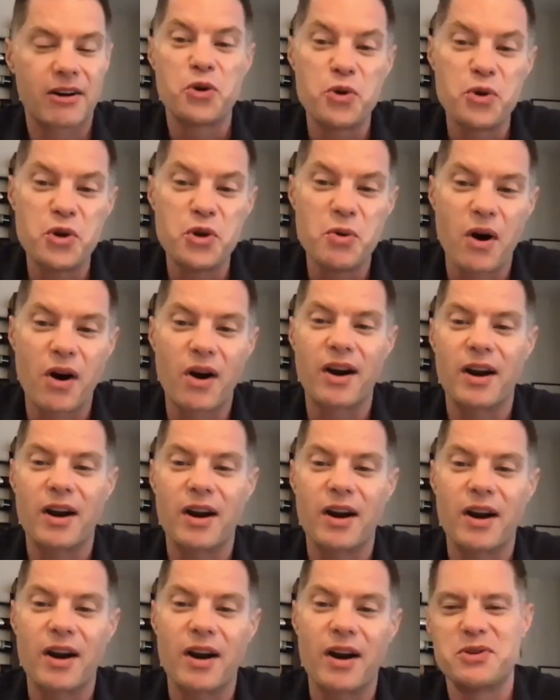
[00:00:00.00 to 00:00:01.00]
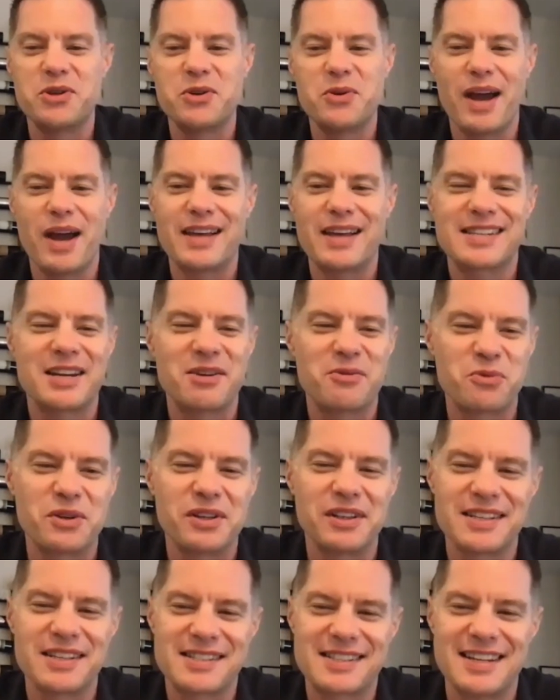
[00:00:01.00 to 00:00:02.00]
who you are and what you do as a
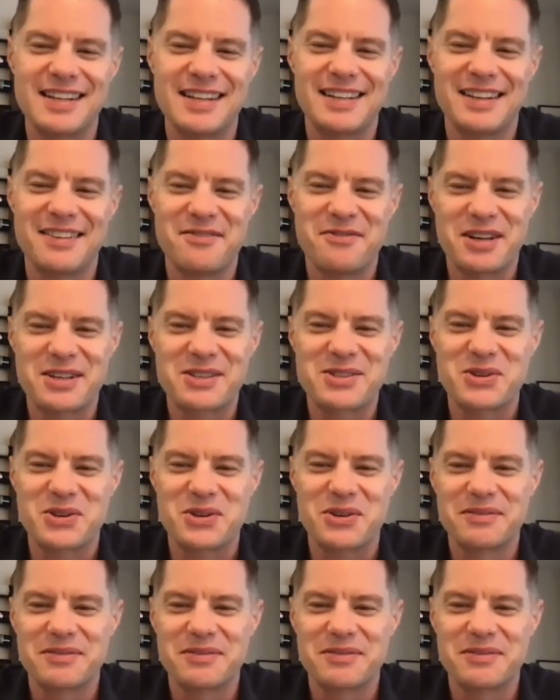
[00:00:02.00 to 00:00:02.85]
real estate investor?